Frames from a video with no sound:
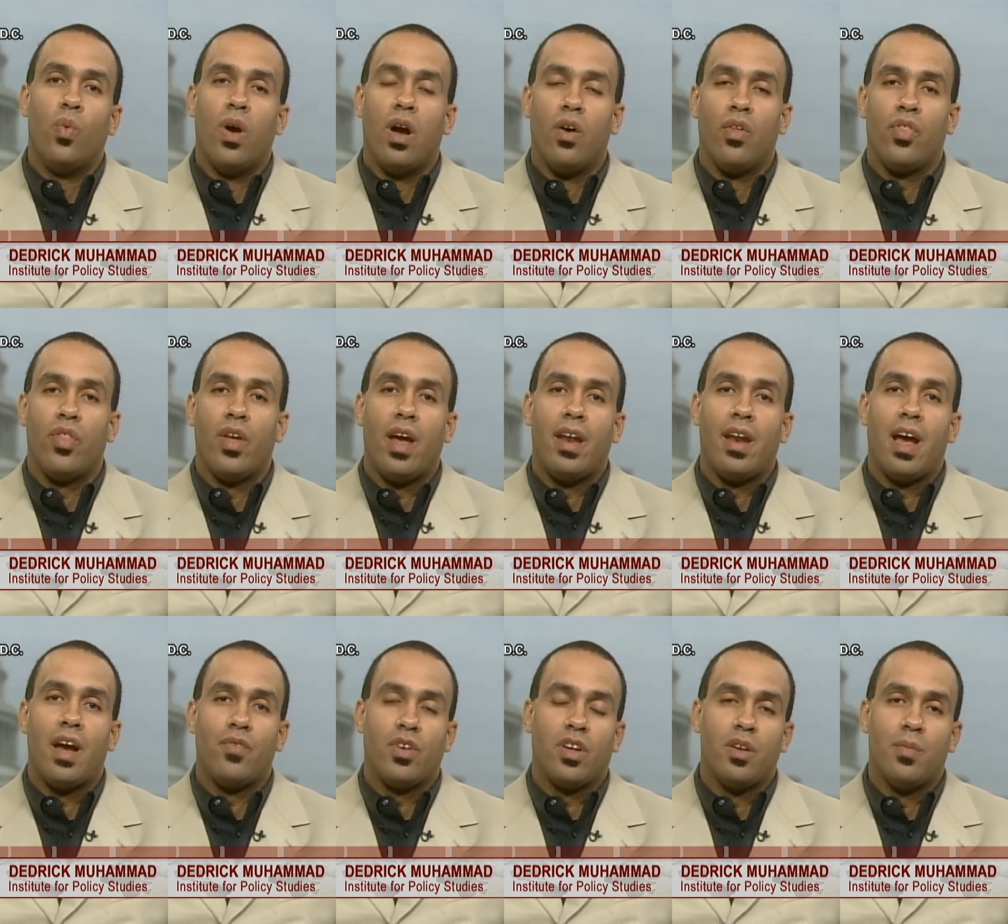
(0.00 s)
wealth that
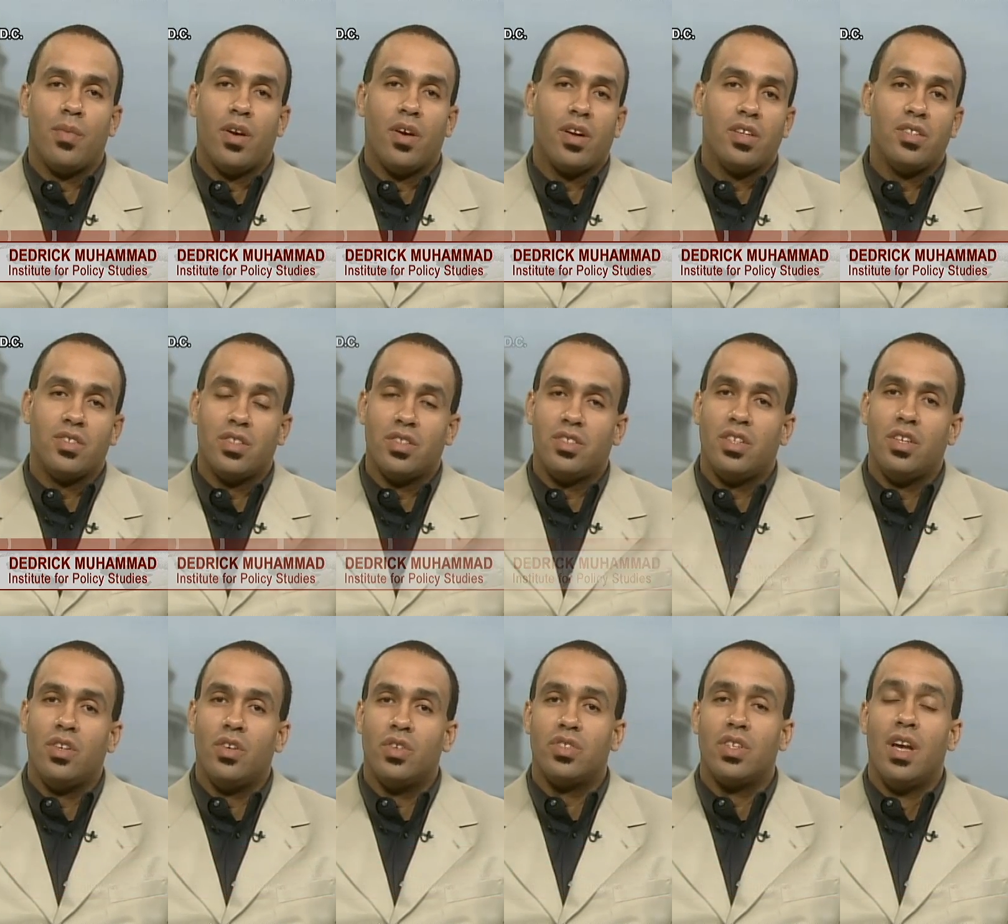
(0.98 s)
African Americans and
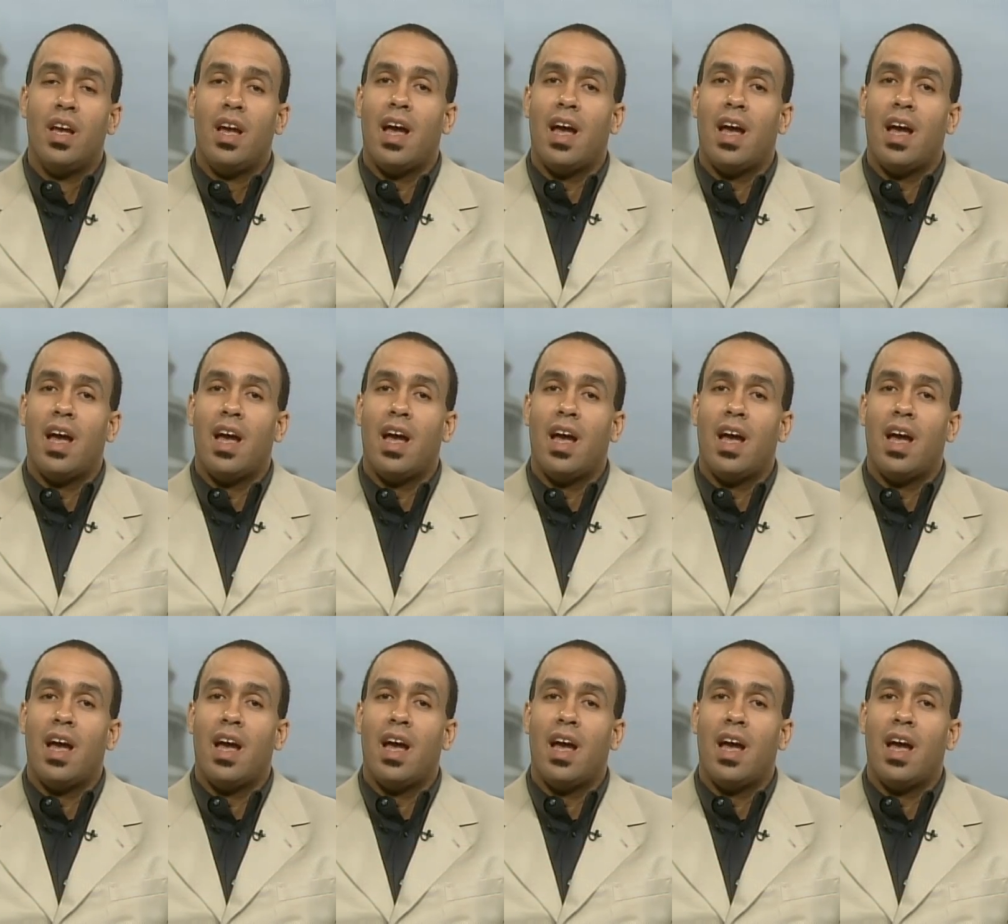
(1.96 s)
Latinos